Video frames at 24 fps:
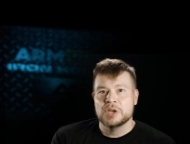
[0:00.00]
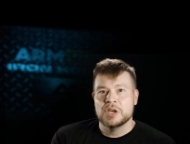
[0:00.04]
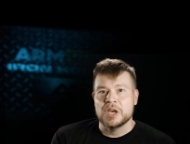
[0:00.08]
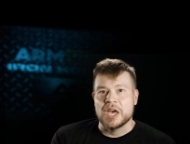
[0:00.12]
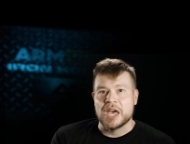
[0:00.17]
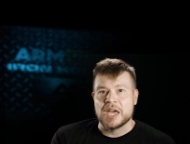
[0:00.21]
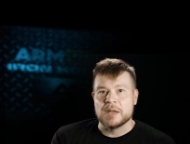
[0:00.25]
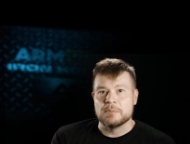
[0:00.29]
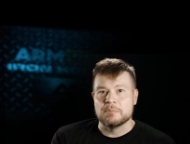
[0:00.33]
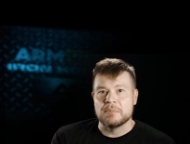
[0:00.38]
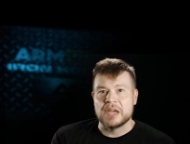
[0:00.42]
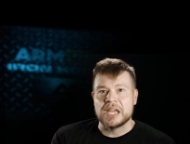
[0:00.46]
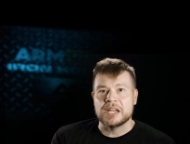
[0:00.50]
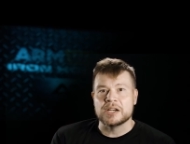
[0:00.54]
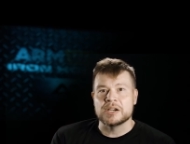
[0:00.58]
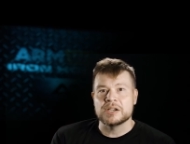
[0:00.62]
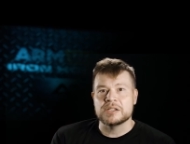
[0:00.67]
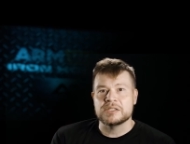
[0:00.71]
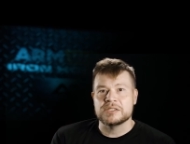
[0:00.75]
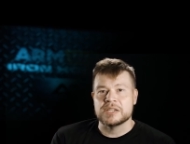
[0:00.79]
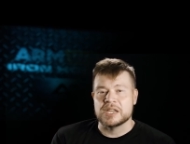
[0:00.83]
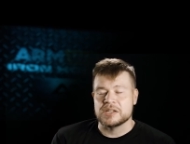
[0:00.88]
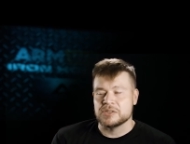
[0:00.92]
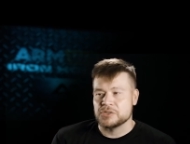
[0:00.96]
and Maynard
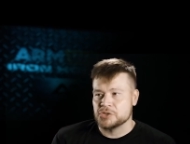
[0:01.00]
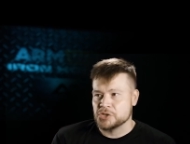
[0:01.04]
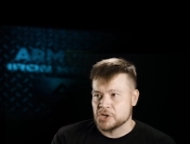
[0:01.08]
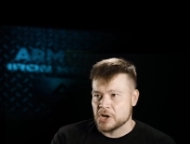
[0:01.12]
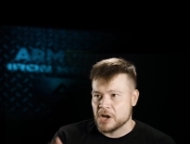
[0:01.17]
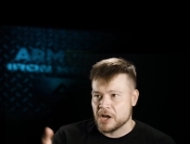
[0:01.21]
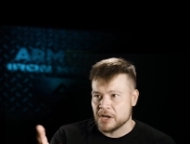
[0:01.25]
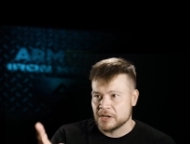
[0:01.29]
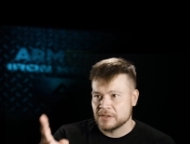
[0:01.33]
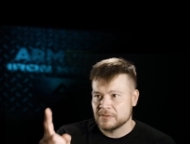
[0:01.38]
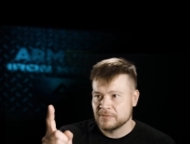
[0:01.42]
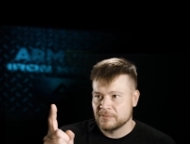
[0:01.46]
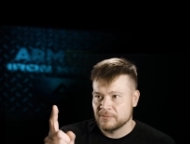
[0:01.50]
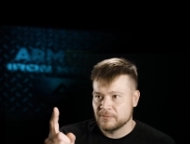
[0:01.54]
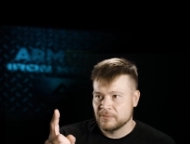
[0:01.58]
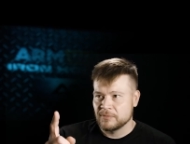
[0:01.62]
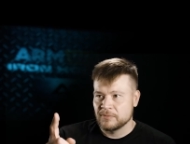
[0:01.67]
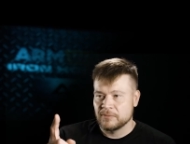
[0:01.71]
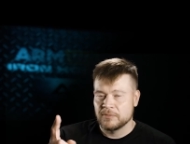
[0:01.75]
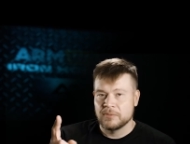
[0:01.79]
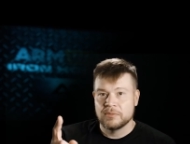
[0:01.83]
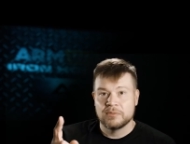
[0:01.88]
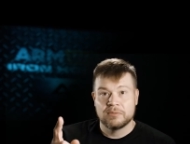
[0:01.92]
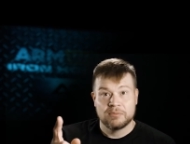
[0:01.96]
says, John,
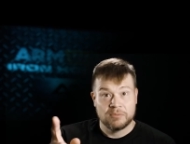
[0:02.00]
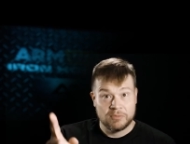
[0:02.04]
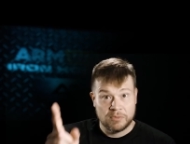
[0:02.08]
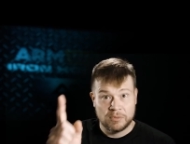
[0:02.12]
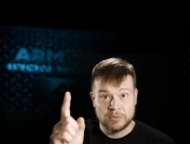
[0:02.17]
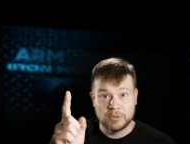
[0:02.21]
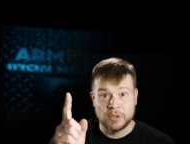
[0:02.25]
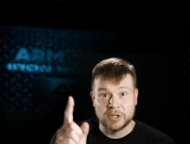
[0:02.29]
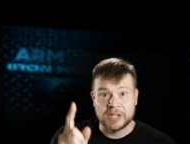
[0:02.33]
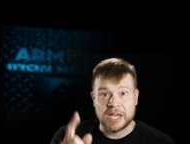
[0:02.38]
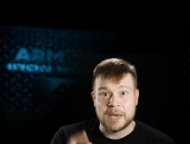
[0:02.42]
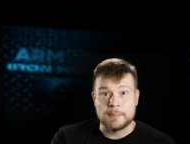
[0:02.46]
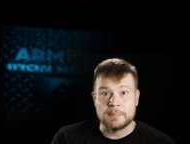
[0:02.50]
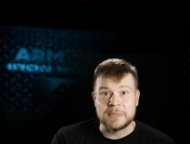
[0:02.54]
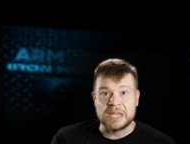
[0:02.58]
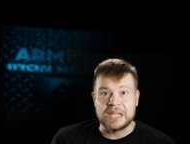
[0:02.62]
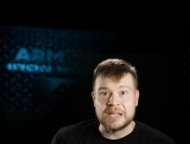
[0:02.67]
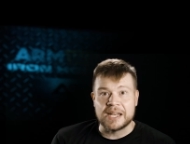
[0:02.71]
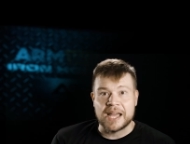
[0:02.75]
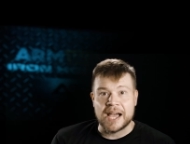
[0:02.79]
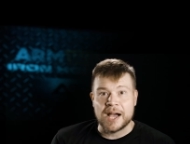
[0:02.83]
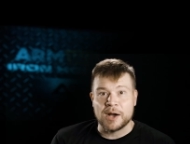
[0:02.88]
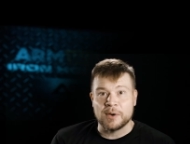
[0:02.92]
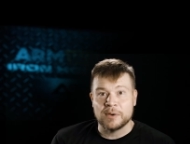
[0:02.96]
look at me
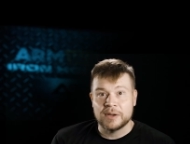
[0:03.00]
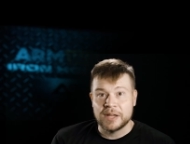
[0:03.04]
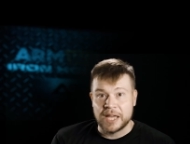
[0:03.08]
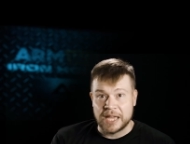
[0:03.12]
now.